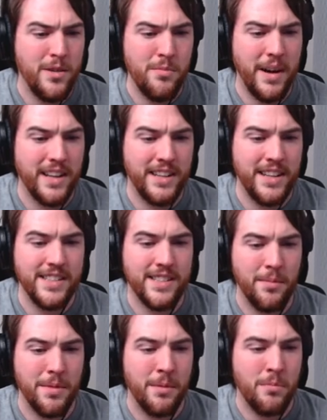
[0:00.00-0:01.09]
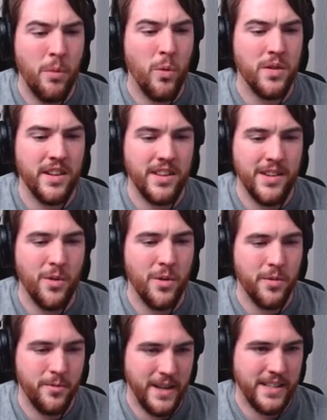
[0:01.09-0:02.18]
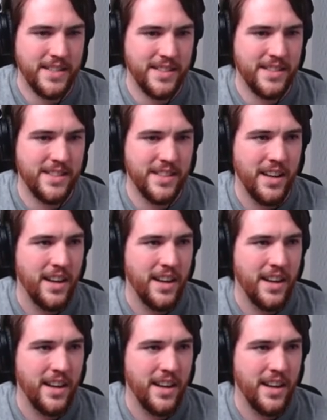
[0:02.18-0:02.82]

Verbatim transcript: you might need something more than your fists.